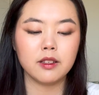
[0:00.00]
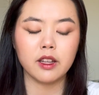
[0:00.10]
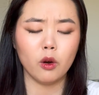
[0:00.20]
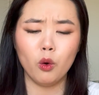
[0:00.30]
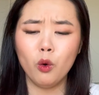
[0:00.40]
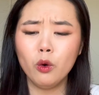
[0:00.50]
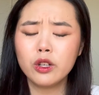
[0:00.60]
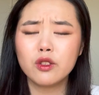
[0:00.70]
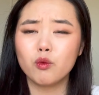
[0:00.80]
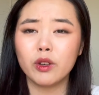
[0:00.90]
They're all
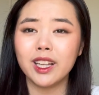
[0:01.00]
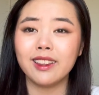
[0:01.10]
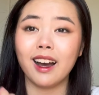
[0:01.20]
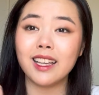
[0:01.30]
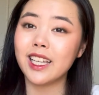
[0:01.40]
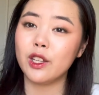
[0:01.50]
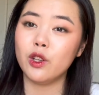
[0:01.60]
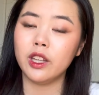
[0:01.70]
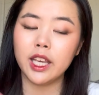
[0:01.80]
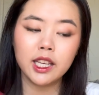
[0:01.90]
just really nice and
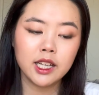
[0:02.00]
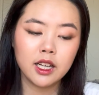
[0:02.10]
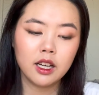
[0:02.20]
unique.